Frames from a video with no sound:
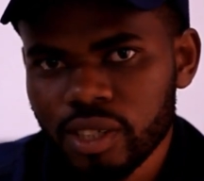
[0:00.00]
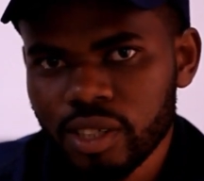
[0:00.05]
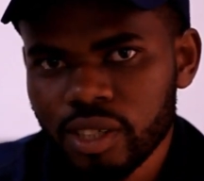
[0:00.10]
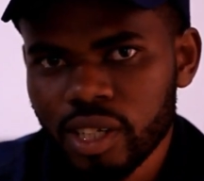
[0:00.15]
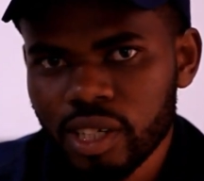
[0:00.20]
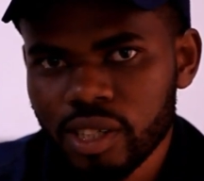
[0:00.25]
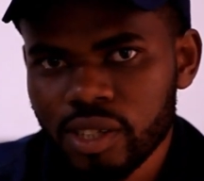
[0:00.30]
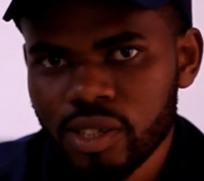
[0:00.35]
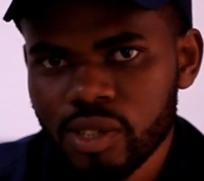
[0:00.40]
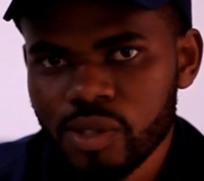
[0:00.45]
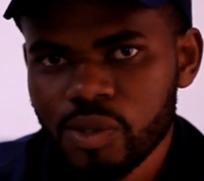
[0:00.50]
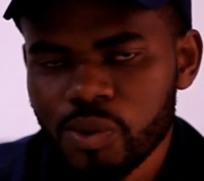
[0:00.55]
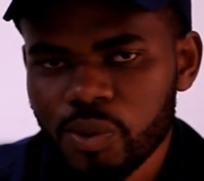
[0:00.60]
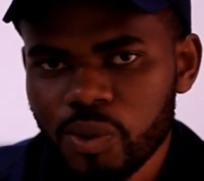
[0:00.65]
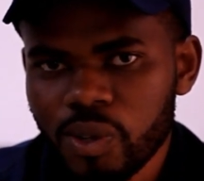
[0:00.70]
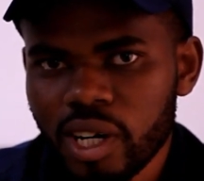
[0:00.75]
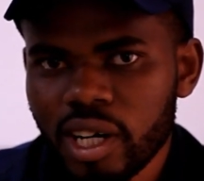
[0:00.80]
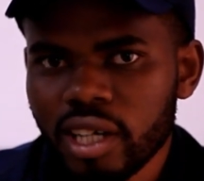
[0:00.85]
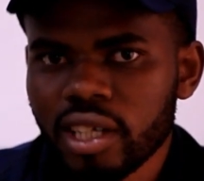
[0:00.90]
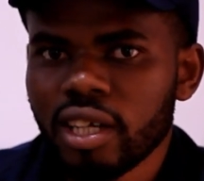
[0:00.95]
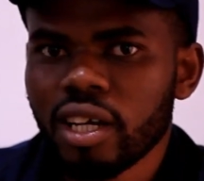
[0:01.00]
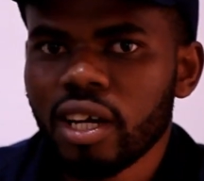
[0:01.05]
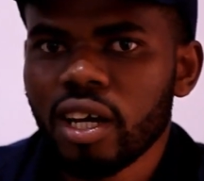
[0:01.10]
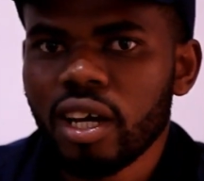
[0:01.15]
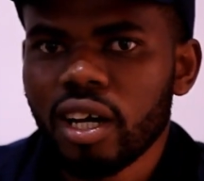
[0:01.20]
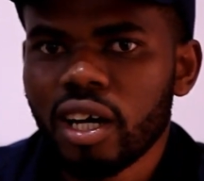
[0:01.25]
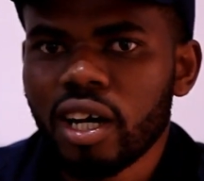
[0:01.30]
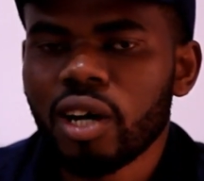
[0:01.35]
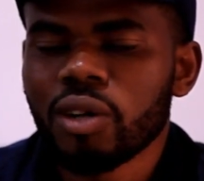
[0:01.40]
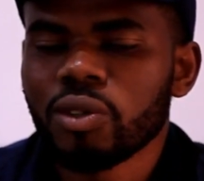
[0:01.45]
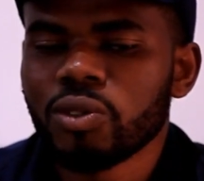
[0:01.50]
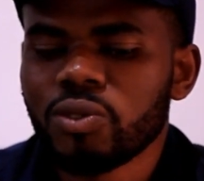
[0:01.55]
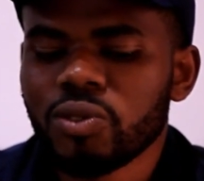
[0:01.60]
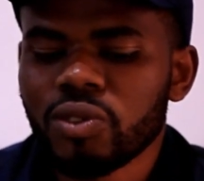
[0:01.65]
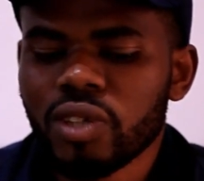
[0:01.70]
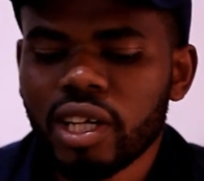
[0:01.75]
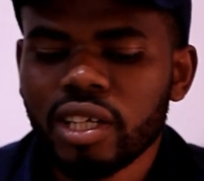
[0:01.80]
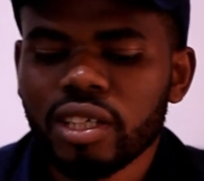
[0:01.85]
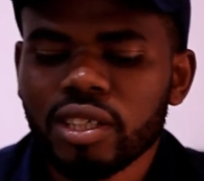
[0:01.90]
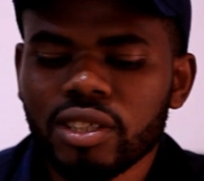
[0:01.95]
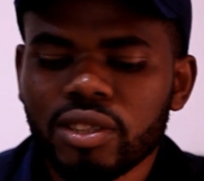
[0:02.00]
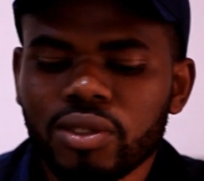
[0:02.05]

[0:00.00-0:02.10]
That is why I would like